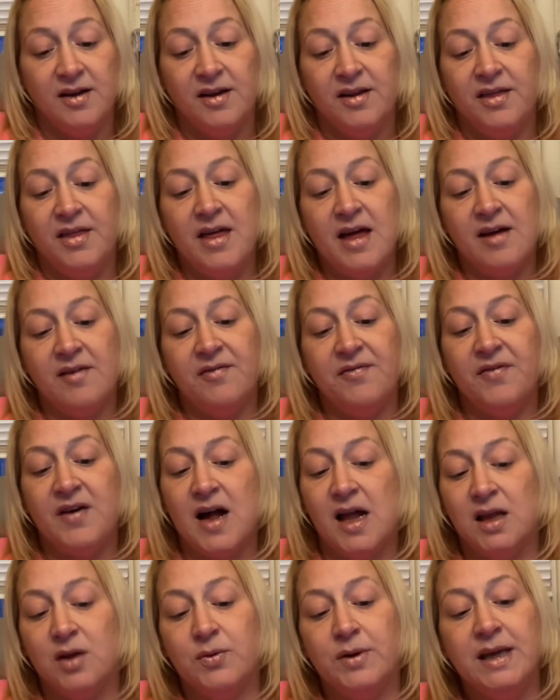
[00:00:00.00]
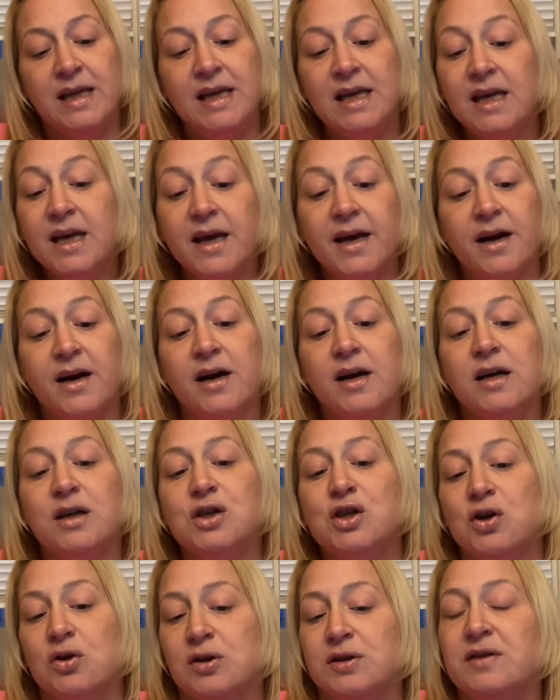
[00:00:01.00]
The following year,
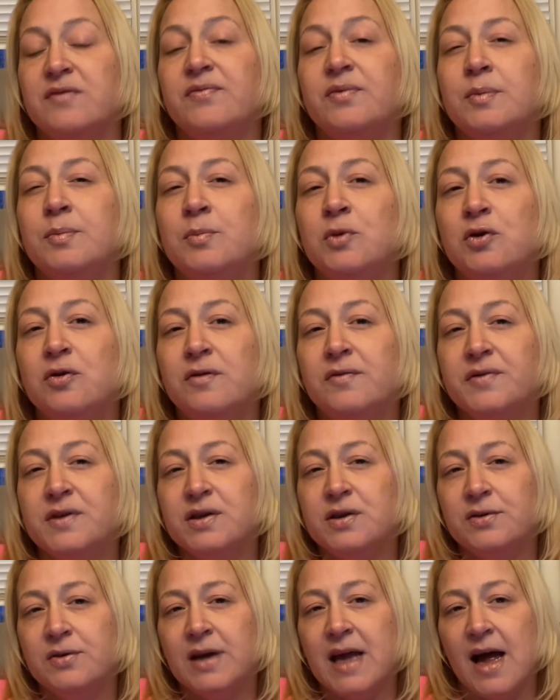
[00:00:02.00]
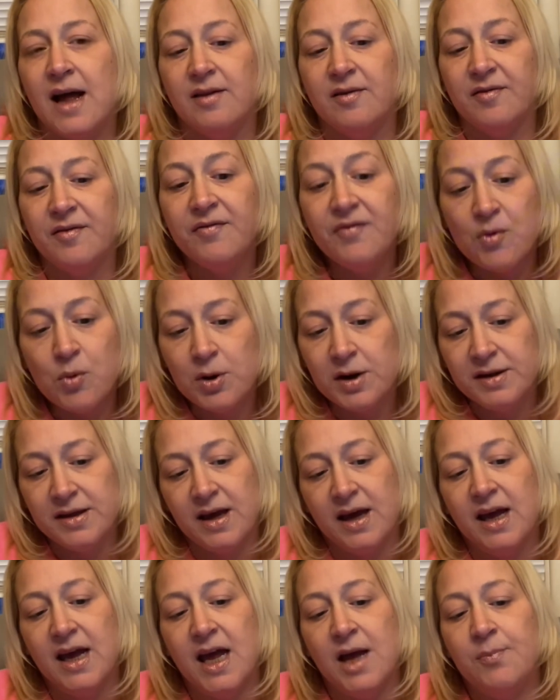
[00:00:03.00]
Joseph would move to
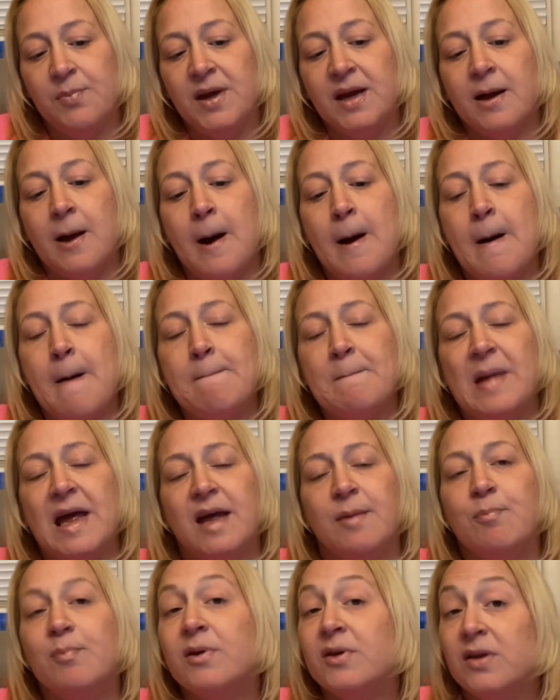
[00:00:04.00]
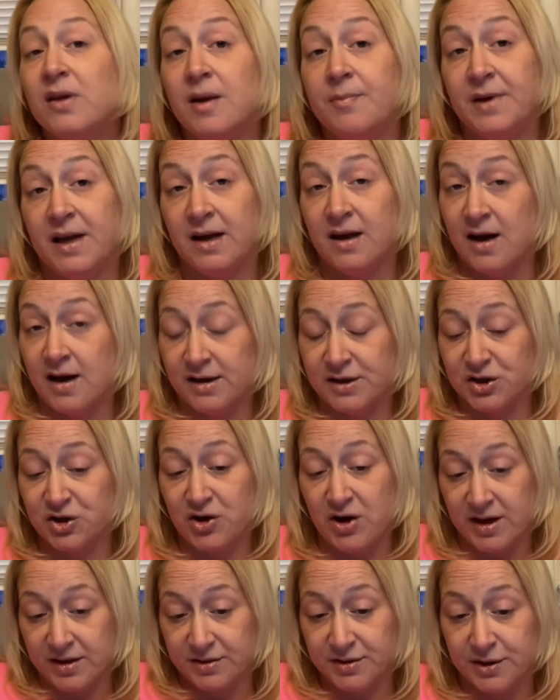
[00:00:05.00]
California and become a plumbing
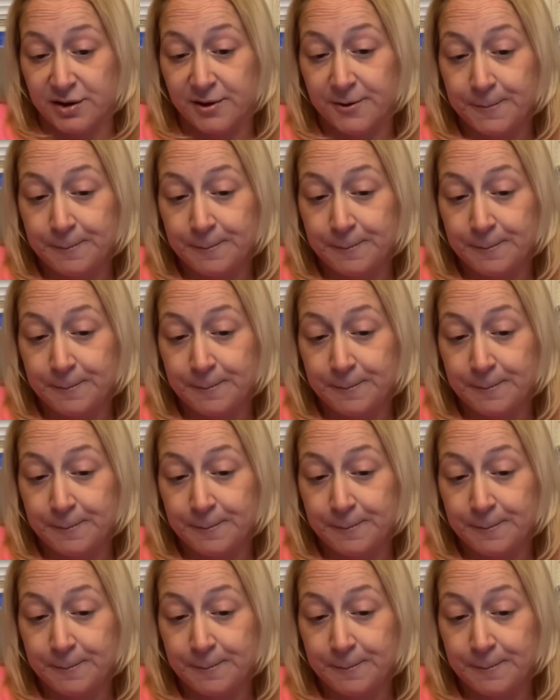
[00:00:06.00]
contractor.